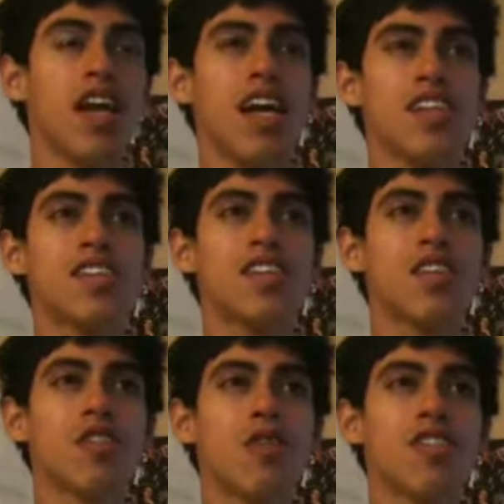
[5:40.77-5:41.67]
As they
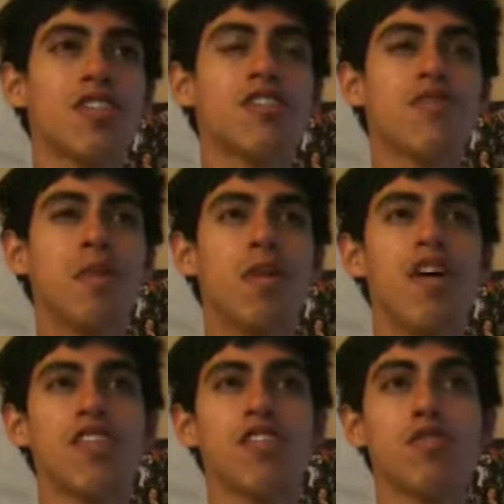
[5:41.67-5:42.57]
took questions from
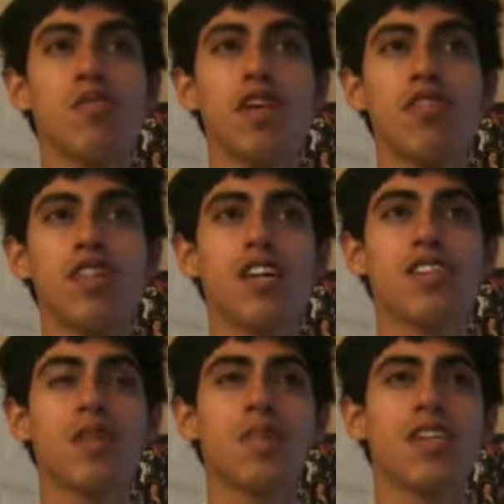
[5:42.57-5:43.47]
callers, Rubio said
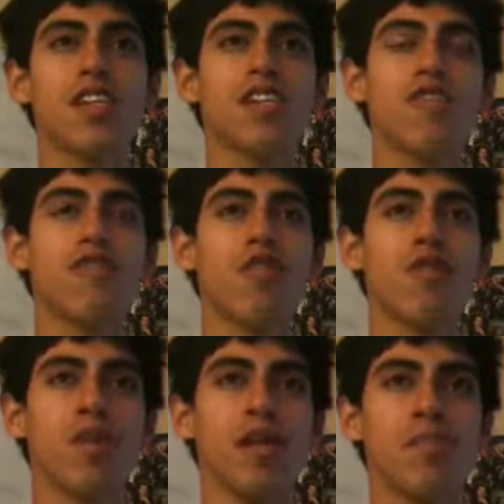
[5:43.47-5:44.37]
something that just
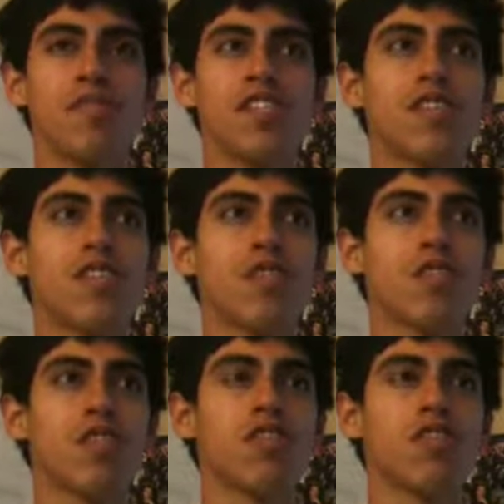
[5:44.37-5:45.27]
floored me, since this
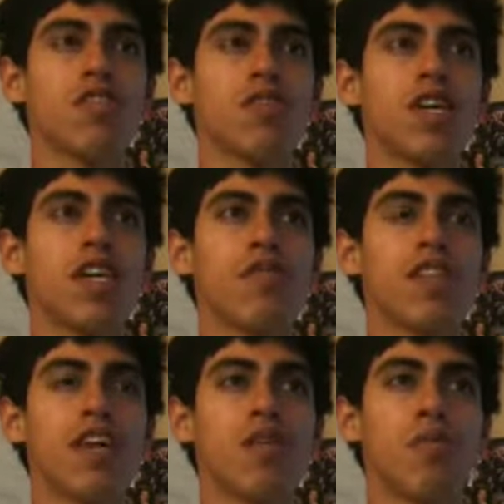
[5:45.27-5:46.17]
was also the week
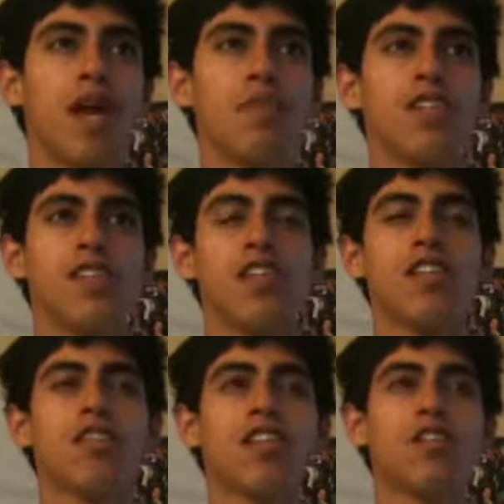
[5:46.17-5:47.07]
that Obama
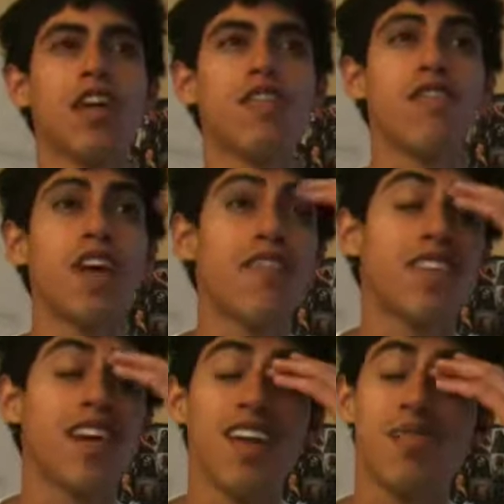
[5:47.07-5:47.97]
illegally traded five
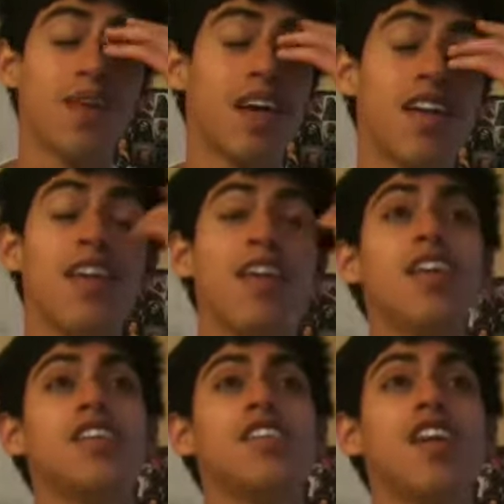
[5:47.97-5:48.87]
Taliban
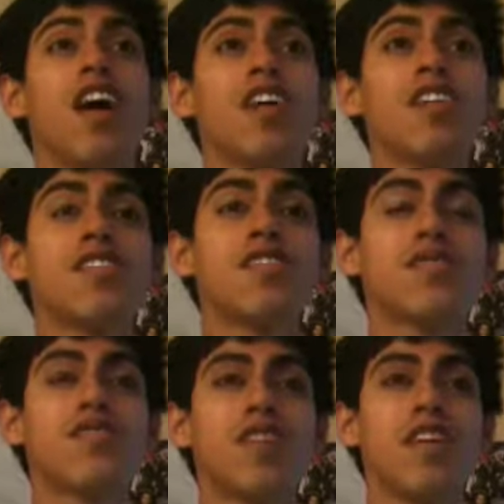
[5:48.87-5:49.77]

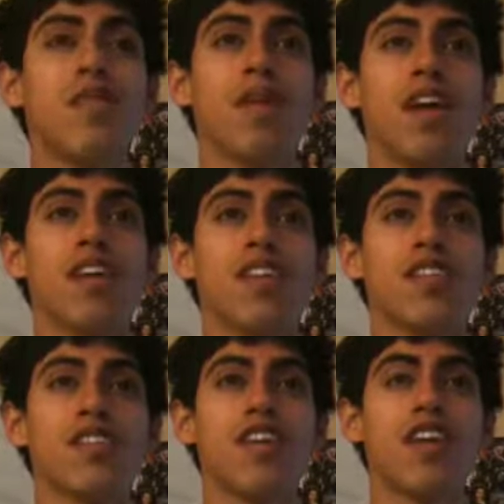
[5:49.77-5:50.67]
jihadists for an American
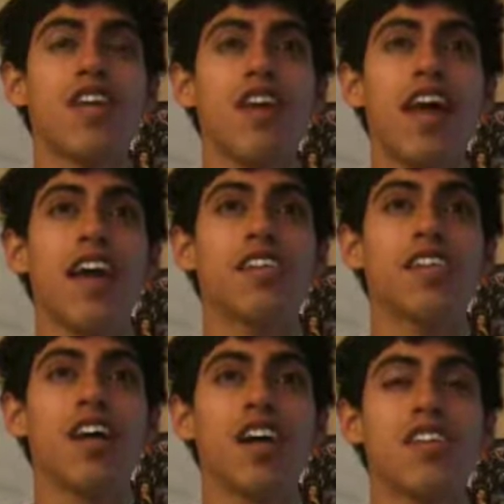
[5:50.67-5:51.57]
deserter and
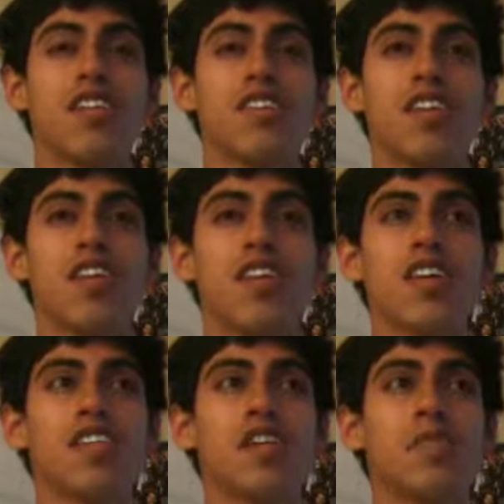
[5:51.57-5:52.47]
jihadist.
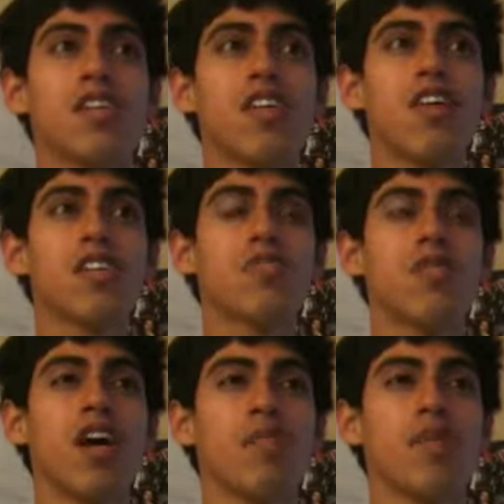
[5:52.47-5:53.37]
Some of the callers
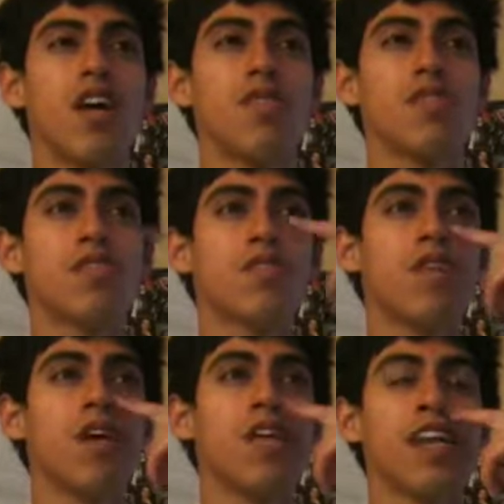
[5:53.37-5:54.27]
were up in arms,
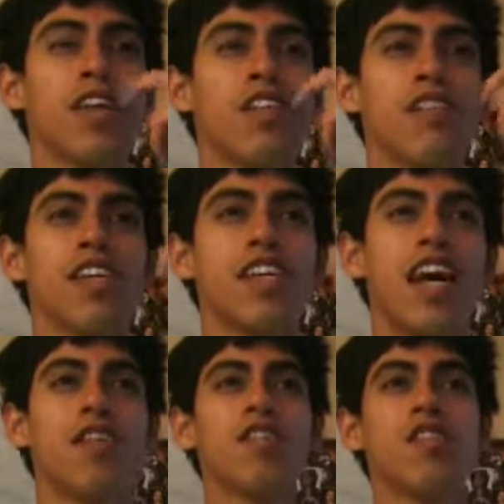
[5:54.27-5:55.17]
well, not literally
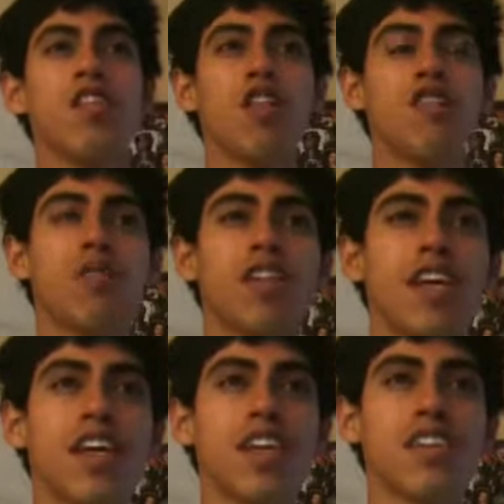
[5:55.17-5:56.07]
yet, over what
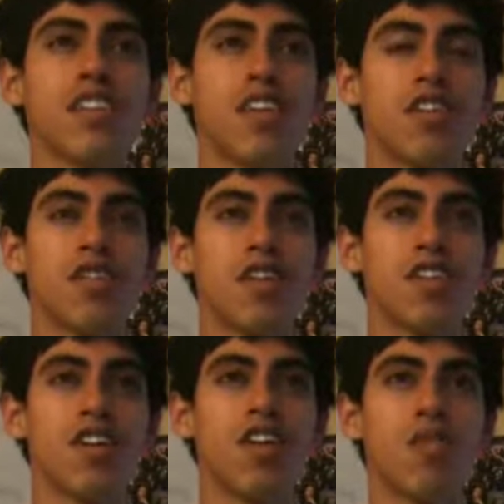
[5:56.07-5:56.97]
they considered
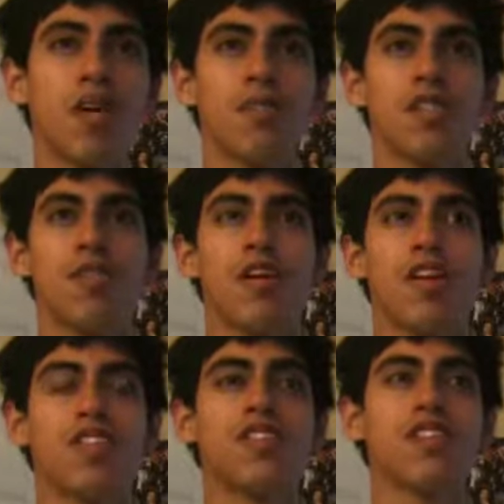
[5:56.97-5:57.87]
treason on Obama's
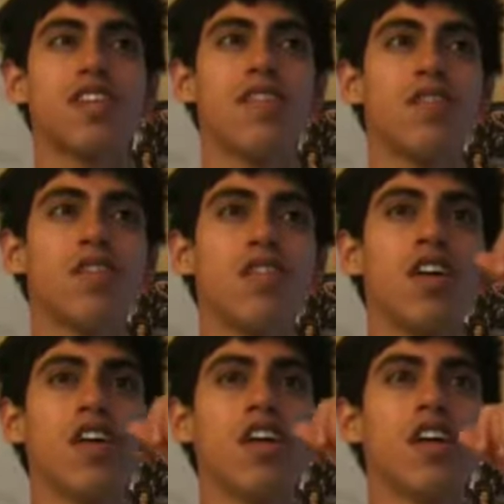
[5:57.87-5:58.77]
part, and several
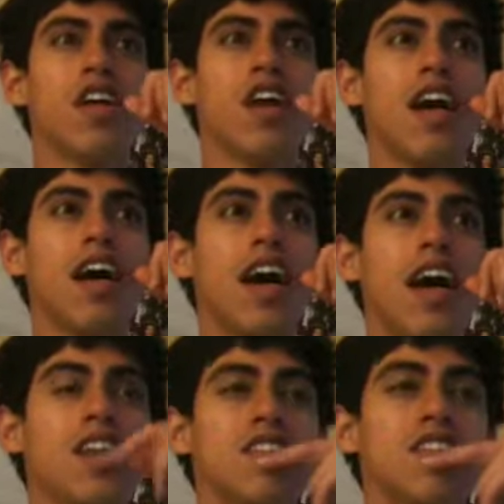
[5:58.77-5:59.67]

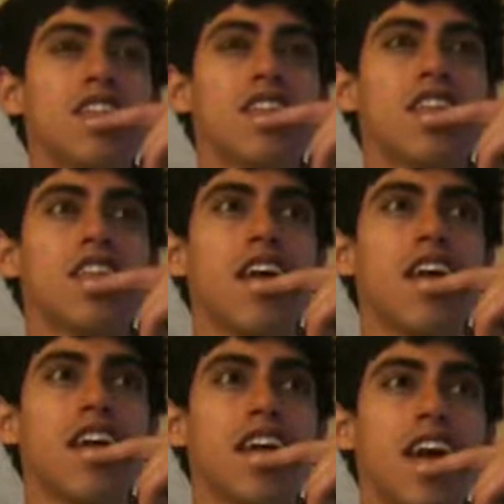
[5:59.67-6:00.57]
asked the
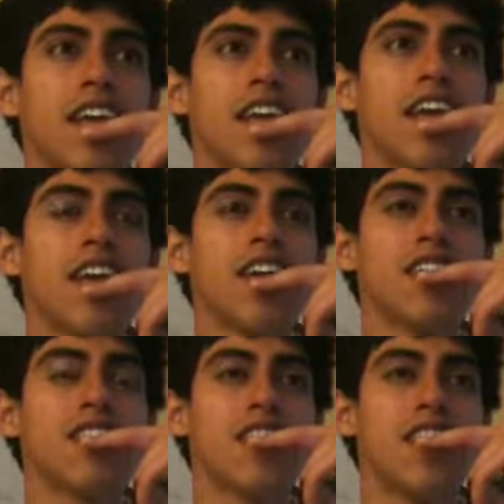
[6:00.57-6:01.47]
candidate
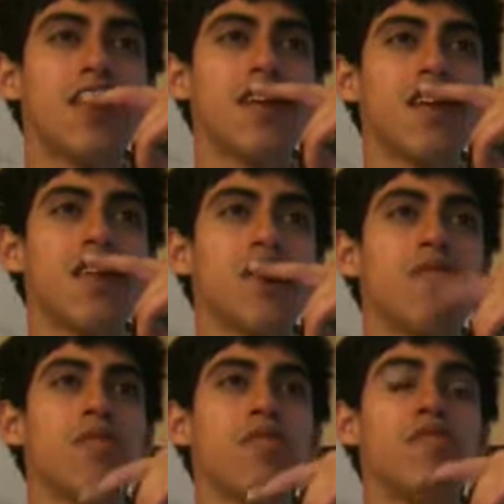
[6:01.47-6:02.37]
and senator if they
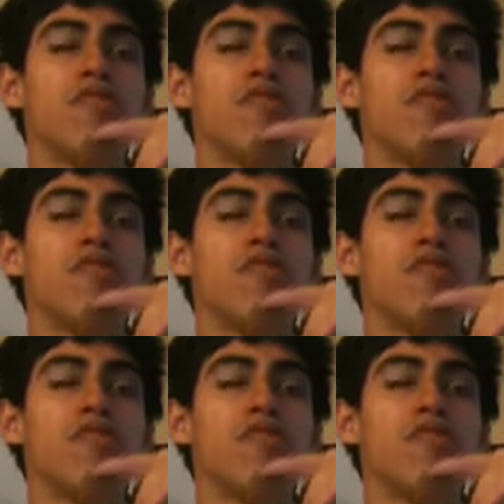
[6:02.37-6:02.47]
would